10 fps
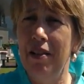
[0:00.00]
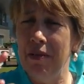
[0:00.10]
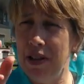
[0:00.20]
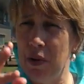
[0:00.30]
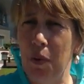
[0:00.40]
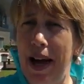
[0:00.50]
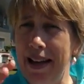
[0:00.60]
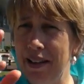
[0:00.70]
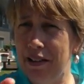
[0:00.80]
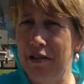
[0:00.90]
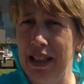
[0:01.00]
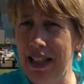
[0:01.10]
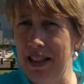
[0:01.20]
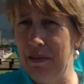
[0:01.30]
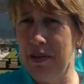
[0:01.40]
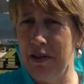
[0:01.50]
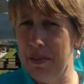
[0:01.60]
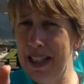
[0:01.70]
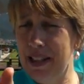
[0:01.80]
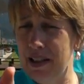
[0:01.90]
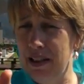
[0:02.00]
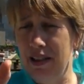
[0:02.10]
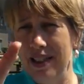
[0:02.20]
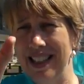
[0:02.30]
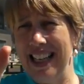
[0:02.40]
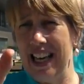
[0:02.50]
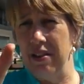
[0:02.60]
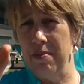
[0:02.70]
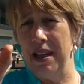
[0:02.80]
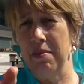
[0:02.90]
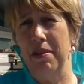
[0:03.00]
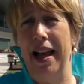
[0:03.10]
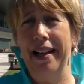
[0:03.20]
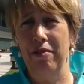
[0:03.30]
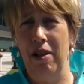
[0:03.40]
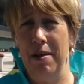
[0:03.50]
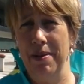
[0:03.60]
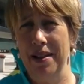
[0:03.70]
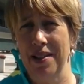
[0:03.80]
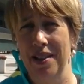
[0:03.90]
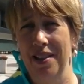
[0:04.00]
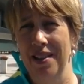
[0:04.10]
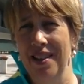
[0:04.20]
We use a red, green, and blue pixels together make a black and white pixel,